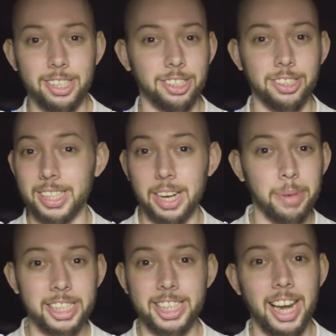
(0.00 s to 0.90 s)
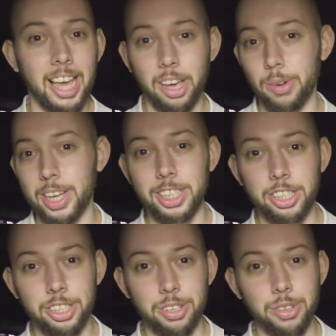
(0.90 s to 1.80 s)
to cinematic
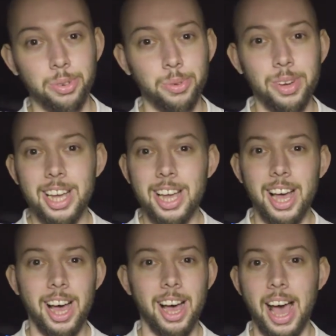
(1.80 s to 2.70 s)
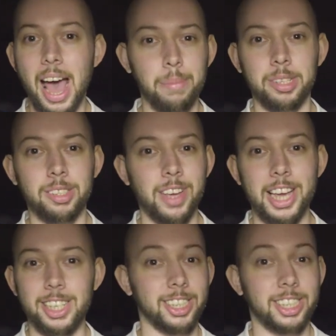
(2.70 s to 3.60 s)
language to
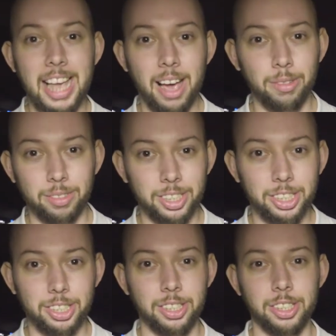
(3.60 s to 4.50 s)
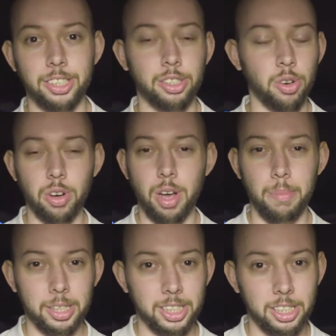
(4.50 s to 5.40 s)
atmosphere to sound to score
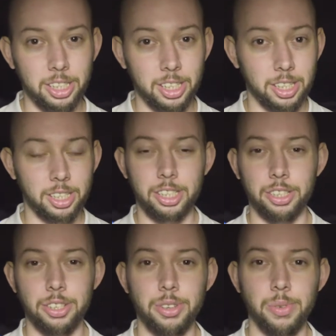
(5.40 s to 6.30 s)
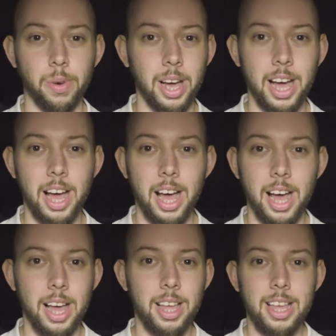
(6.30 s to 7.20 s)
composition to
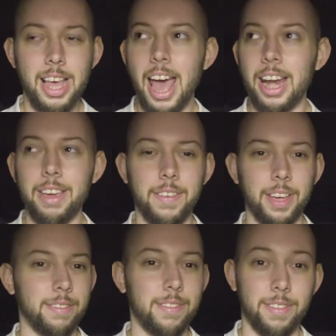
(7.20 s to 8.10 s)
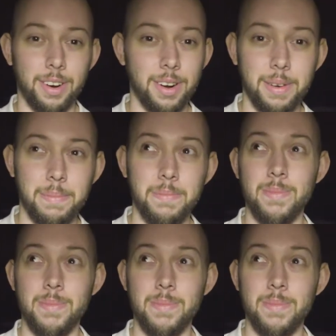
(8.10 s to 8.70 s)
anything from